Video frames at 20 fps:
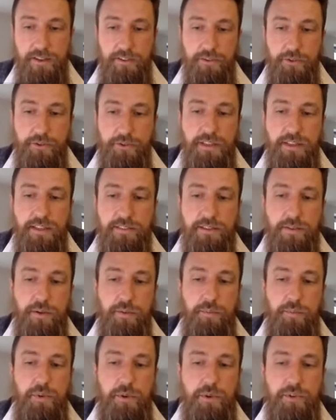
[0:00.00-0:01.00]
So really, it's a
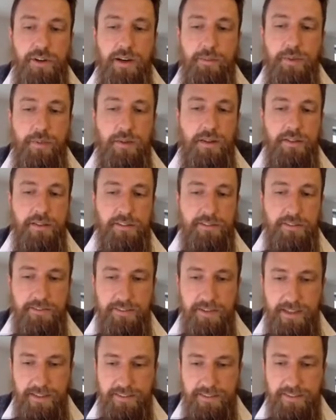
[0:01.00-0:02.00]
programmable
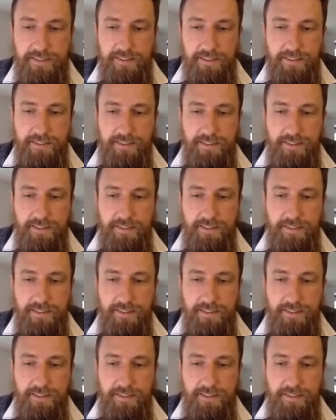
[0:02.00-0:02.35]
interface.